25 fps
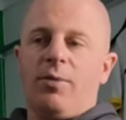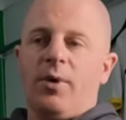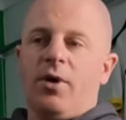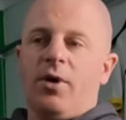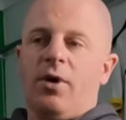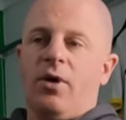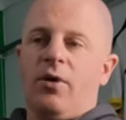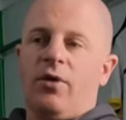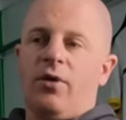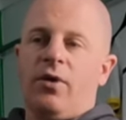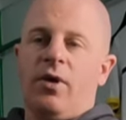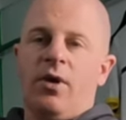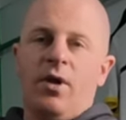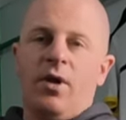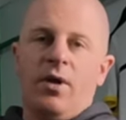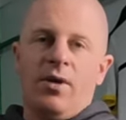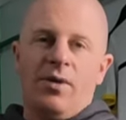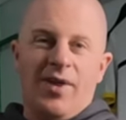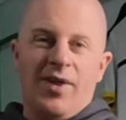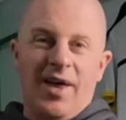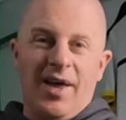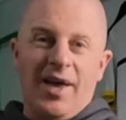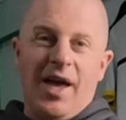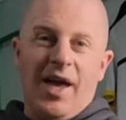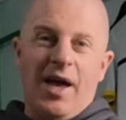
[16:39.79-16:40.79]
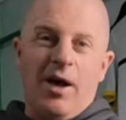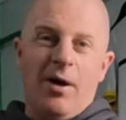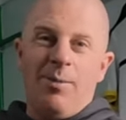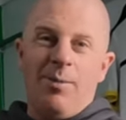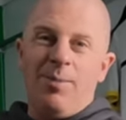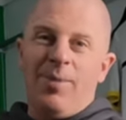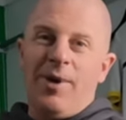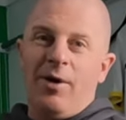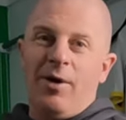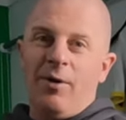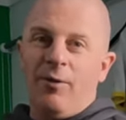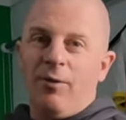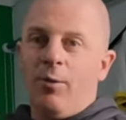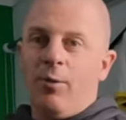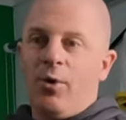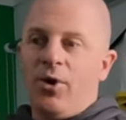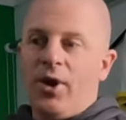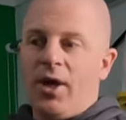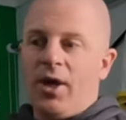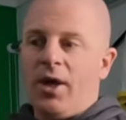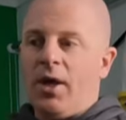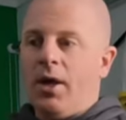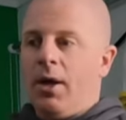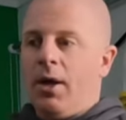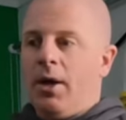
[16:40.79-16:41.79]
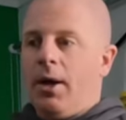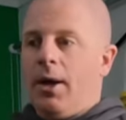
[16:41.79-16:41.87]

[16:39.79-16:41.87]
because they get a bit of money.